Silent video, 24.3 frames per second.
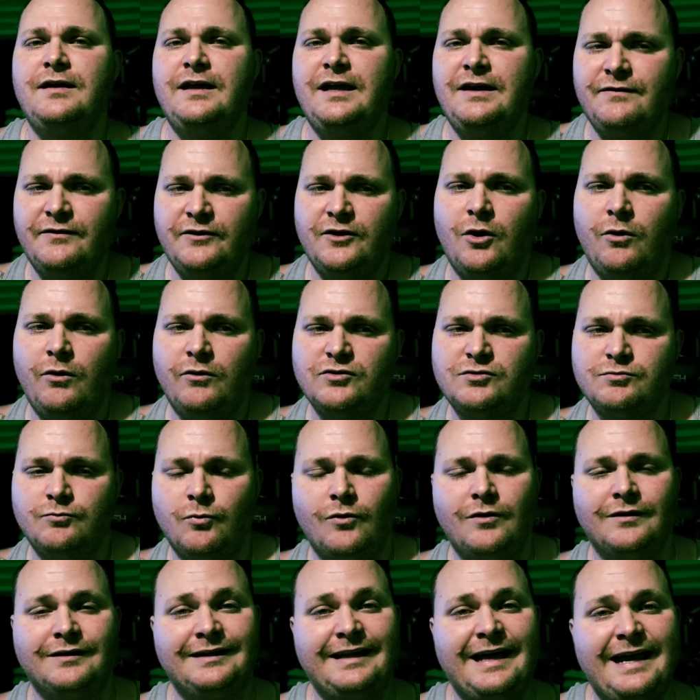even though it was
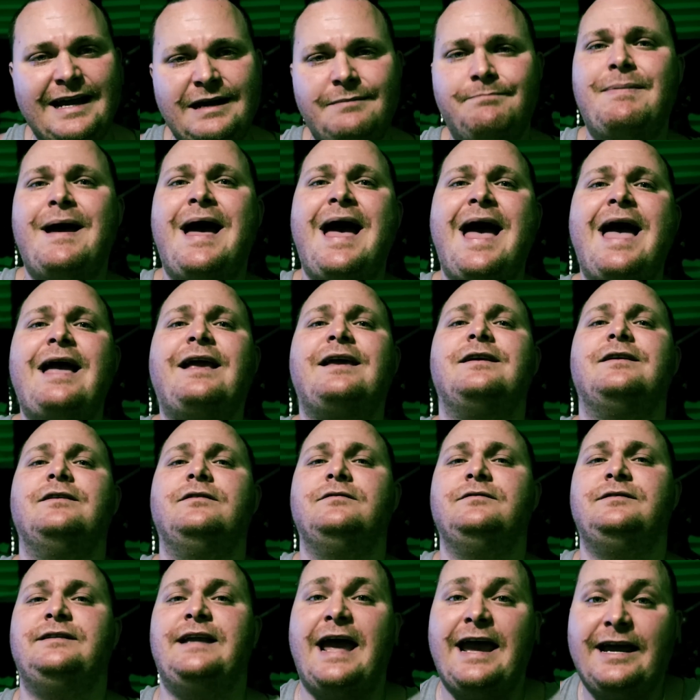more laid back,
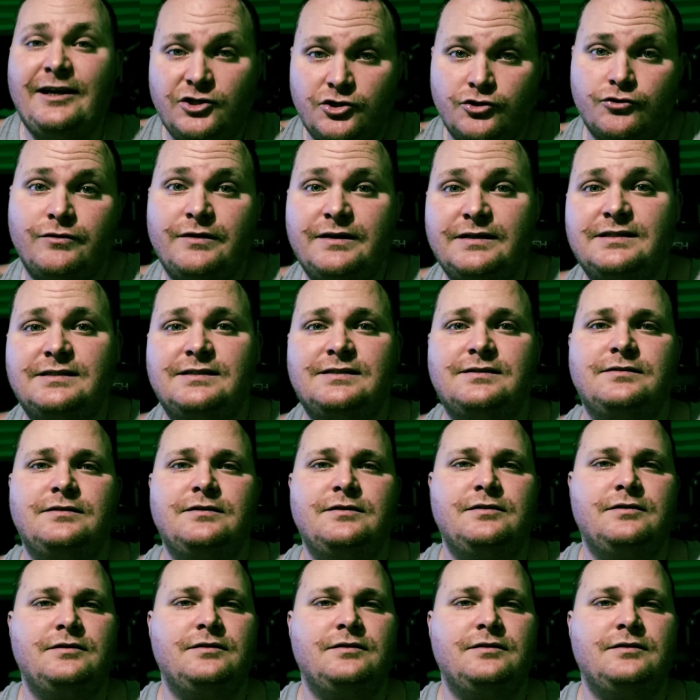dangerous.